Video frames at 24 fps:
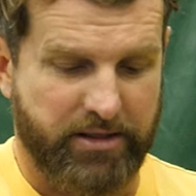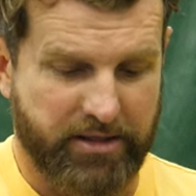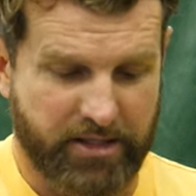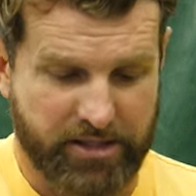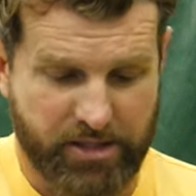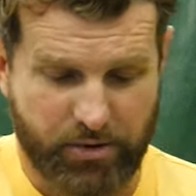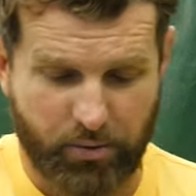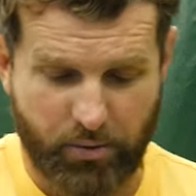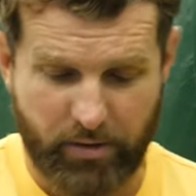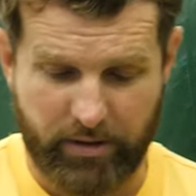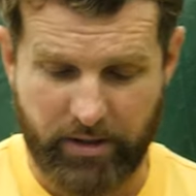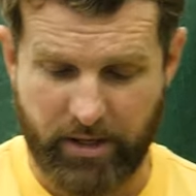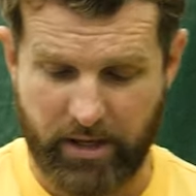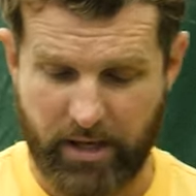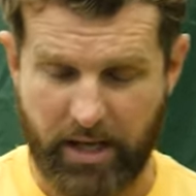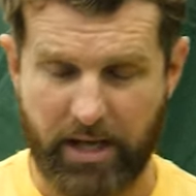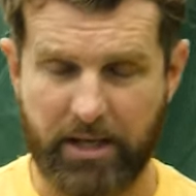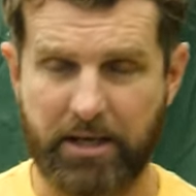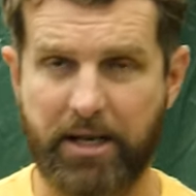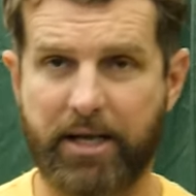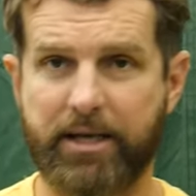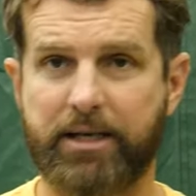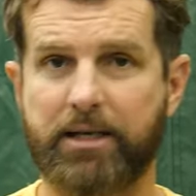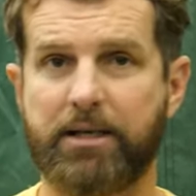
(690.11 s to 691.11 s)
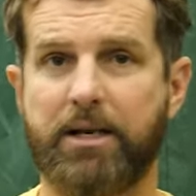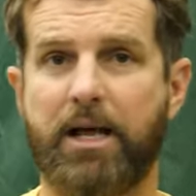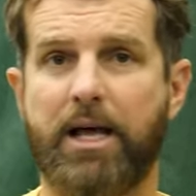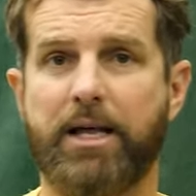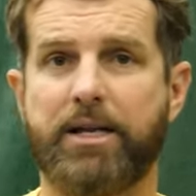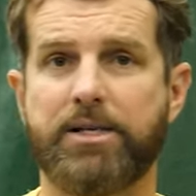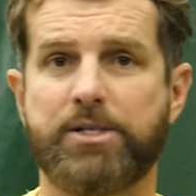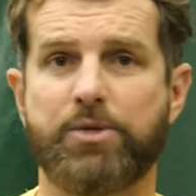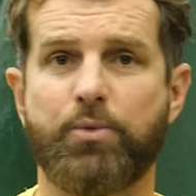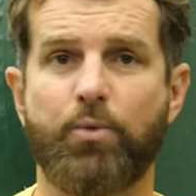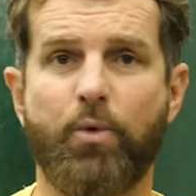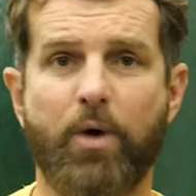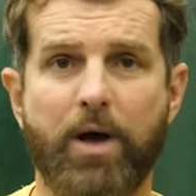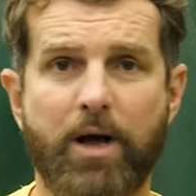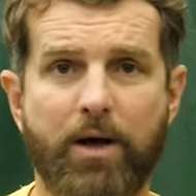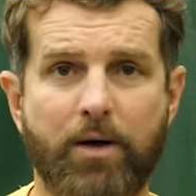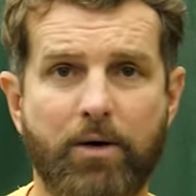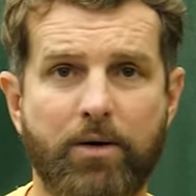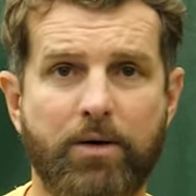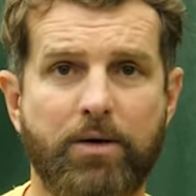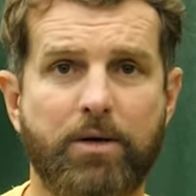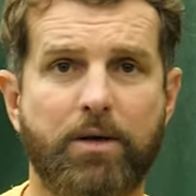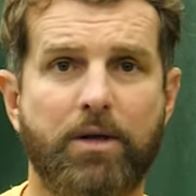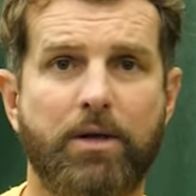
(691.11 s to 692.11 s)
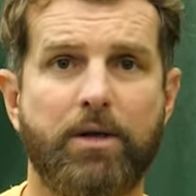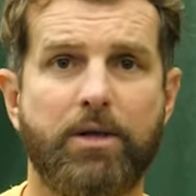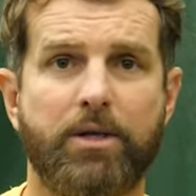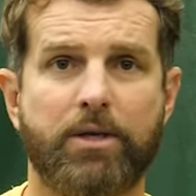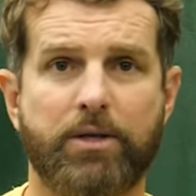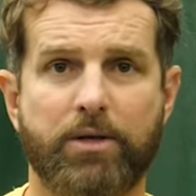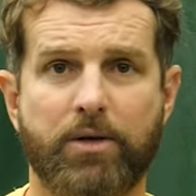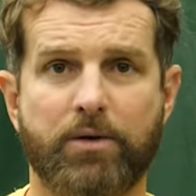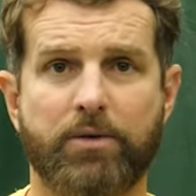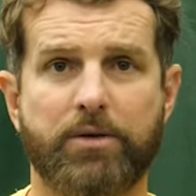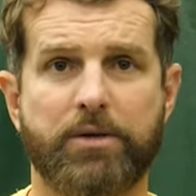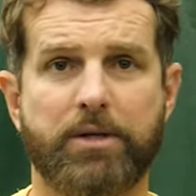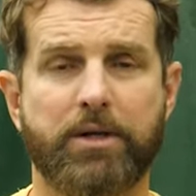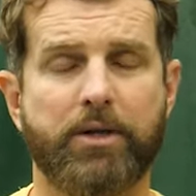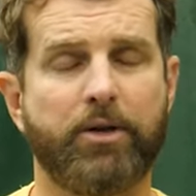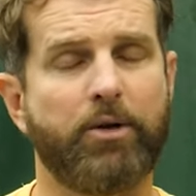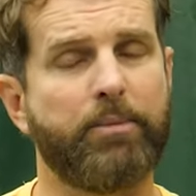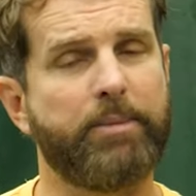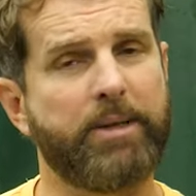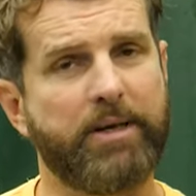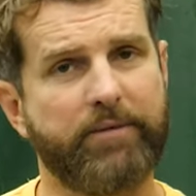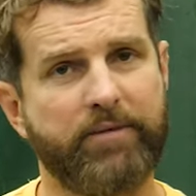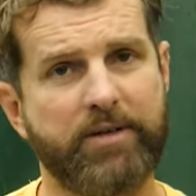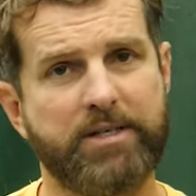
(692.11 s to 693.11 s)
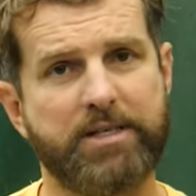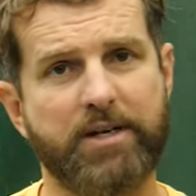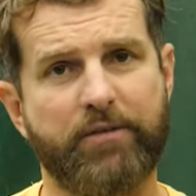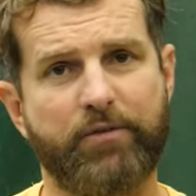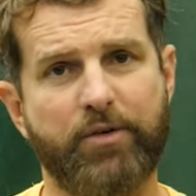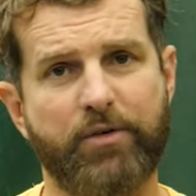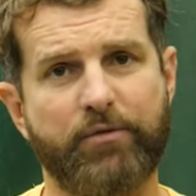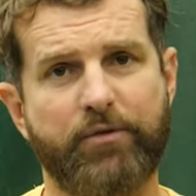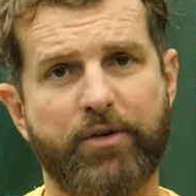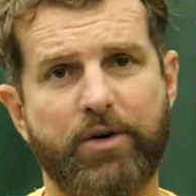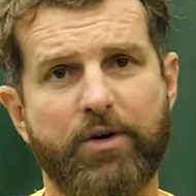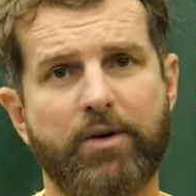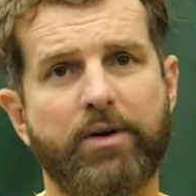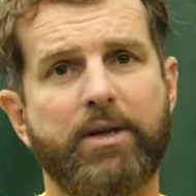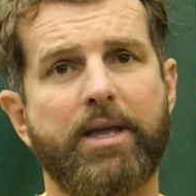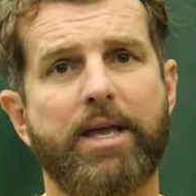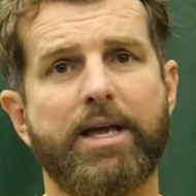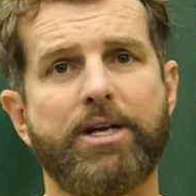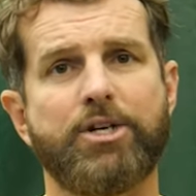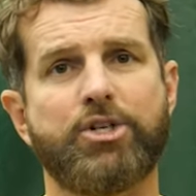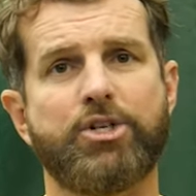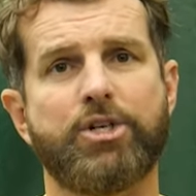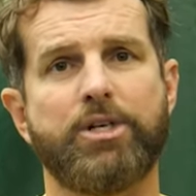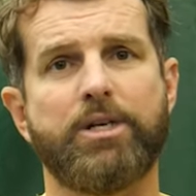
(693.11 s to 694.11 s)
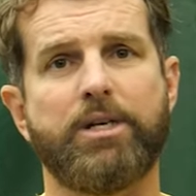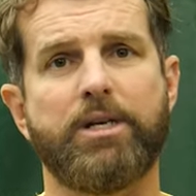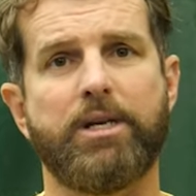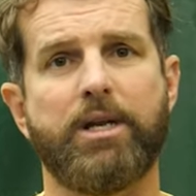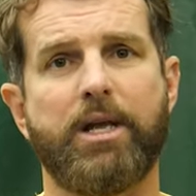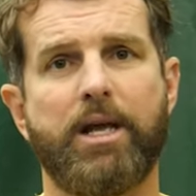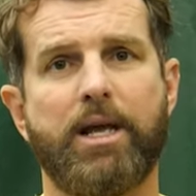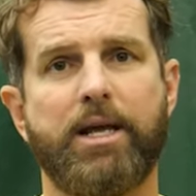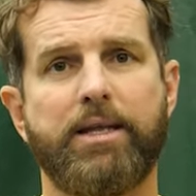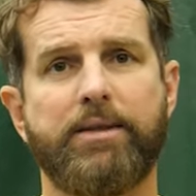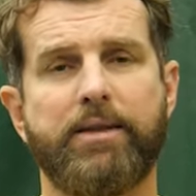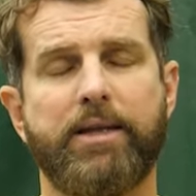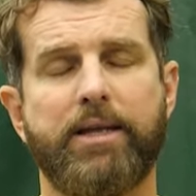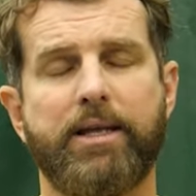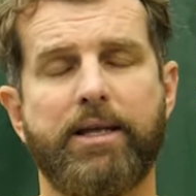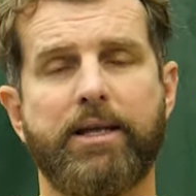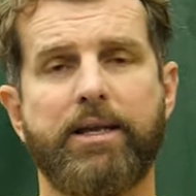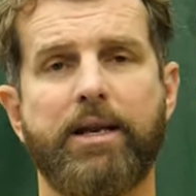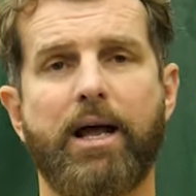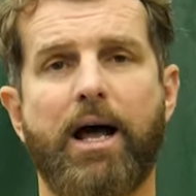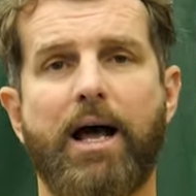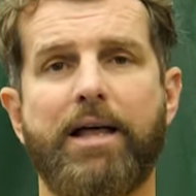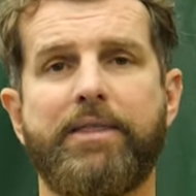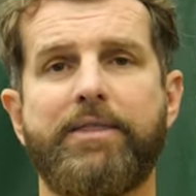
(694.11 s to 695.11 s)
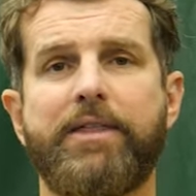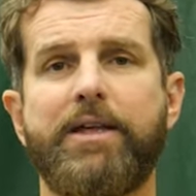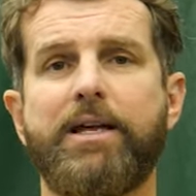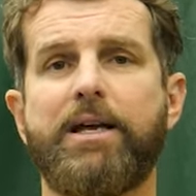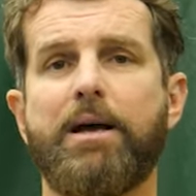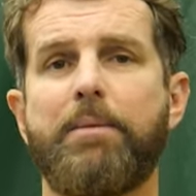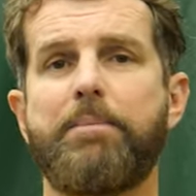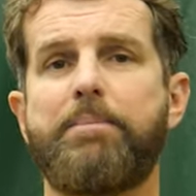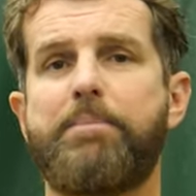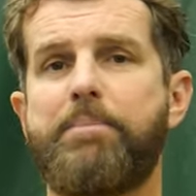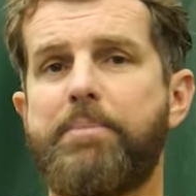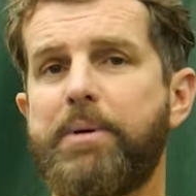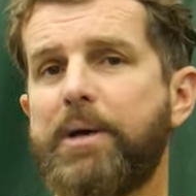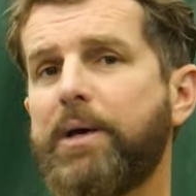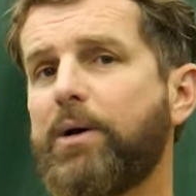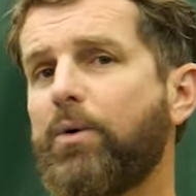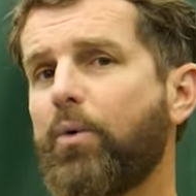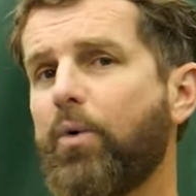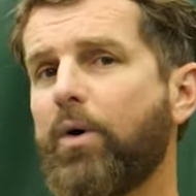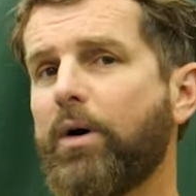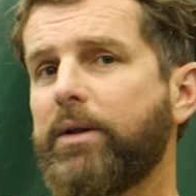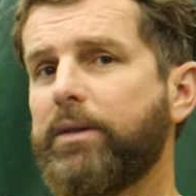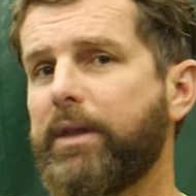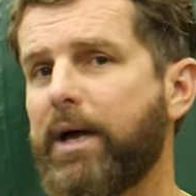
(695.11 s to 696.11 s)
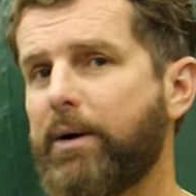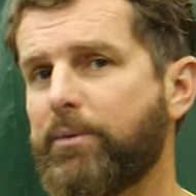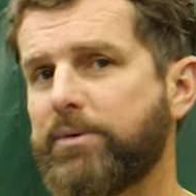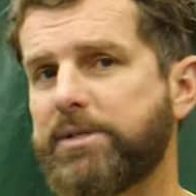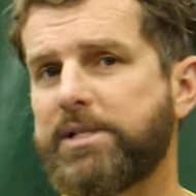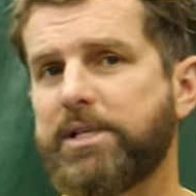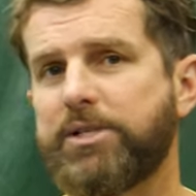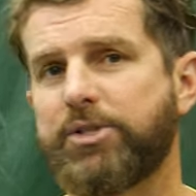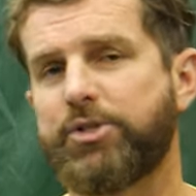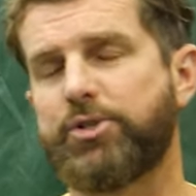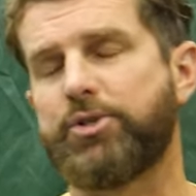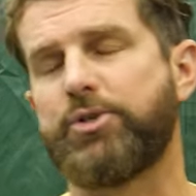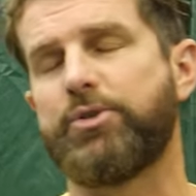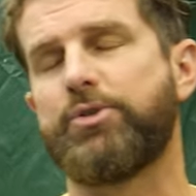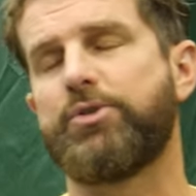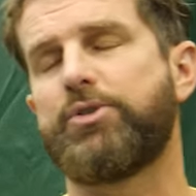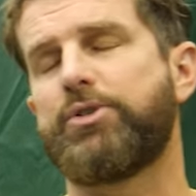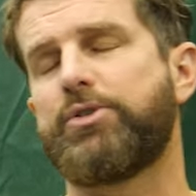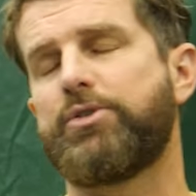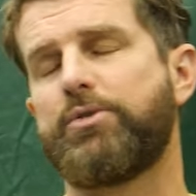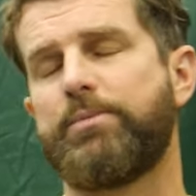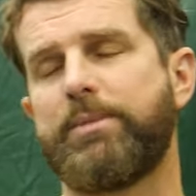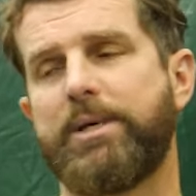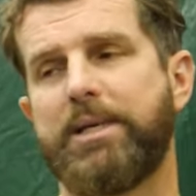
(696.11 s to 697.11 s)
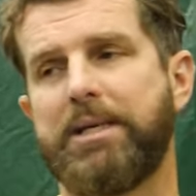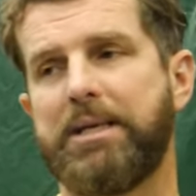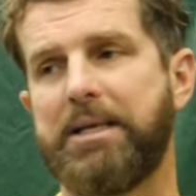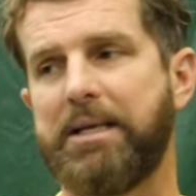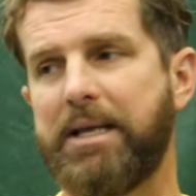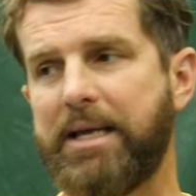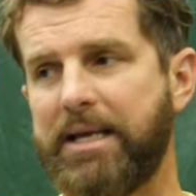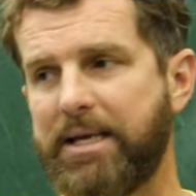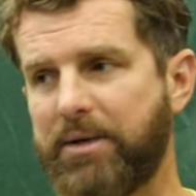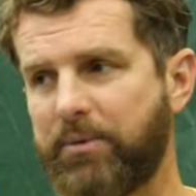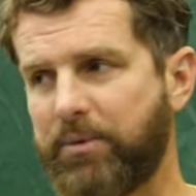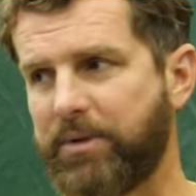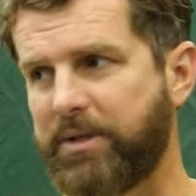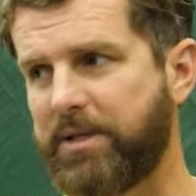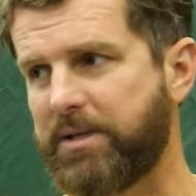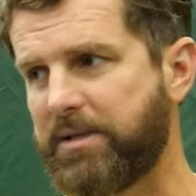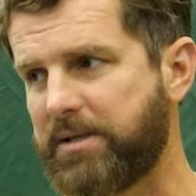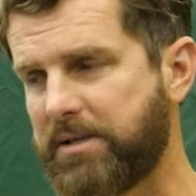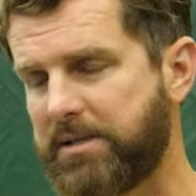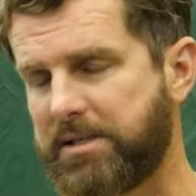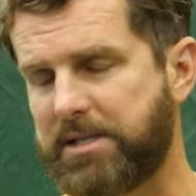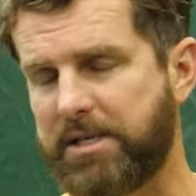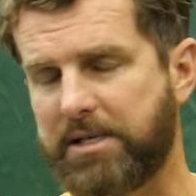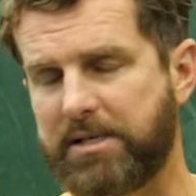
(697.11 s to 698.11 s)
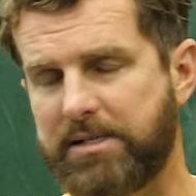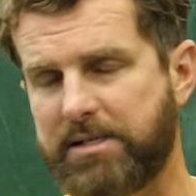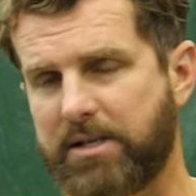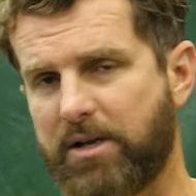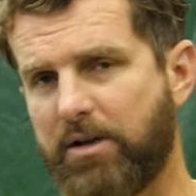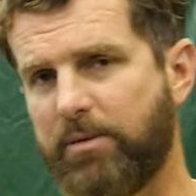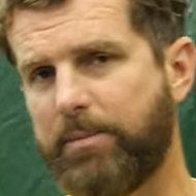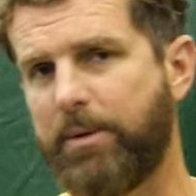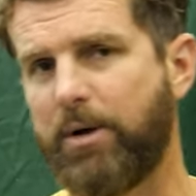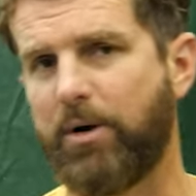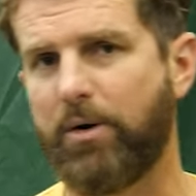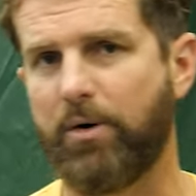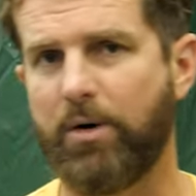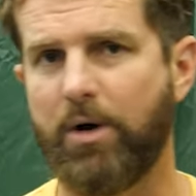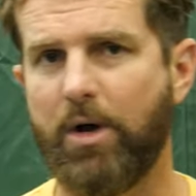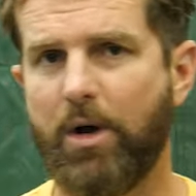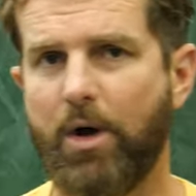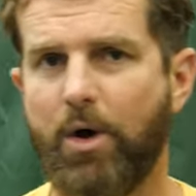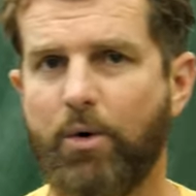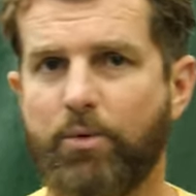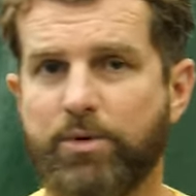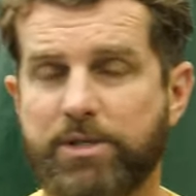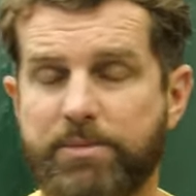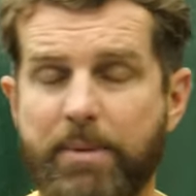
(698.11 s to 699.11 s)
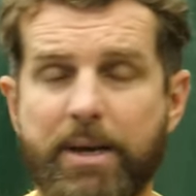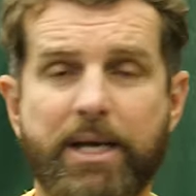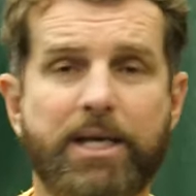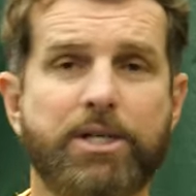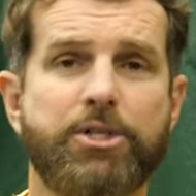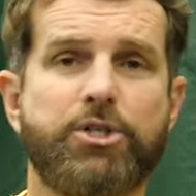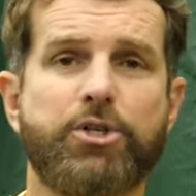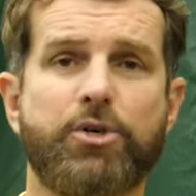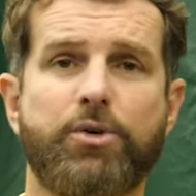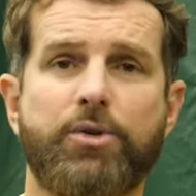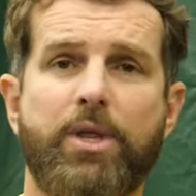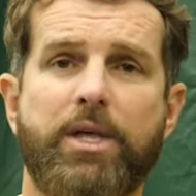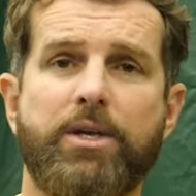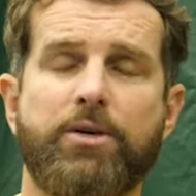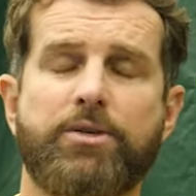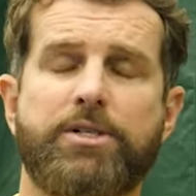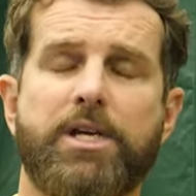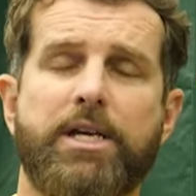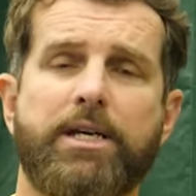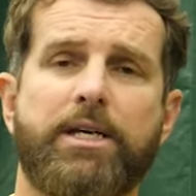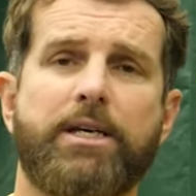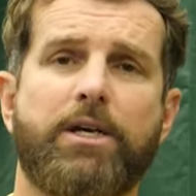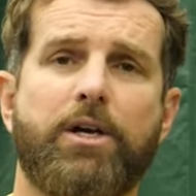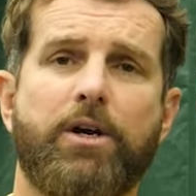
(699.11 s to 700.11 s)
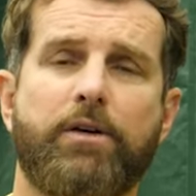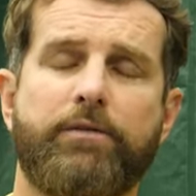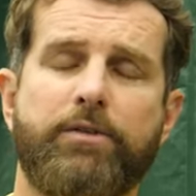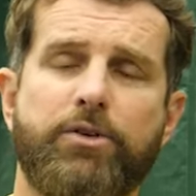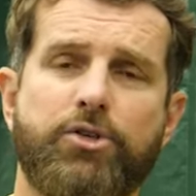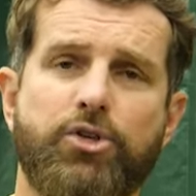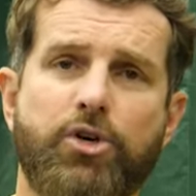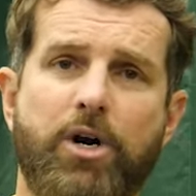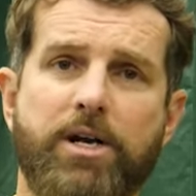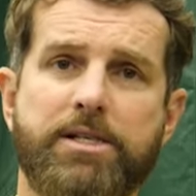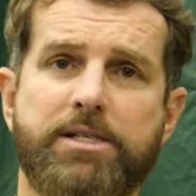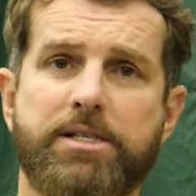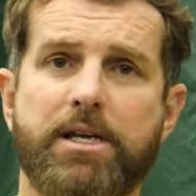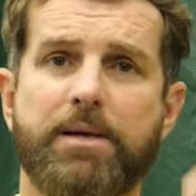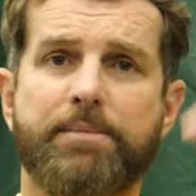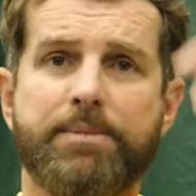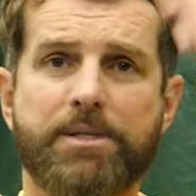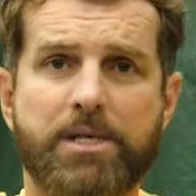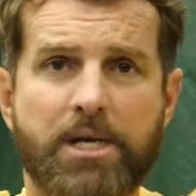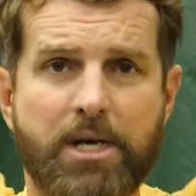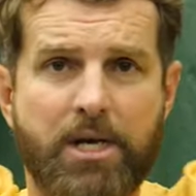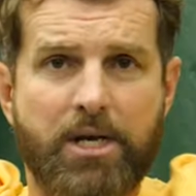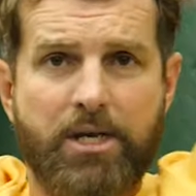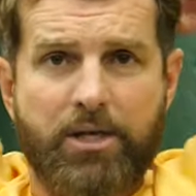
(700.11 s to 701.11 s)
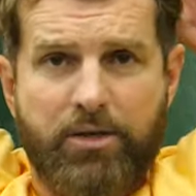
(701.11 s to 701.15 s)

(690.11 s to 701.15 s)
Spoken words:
this one I like a lot as well. A little bit of a different variation. And then I think a big one that was introduced to me late with the tennis elbow was making sure that you're taking care of your triceps.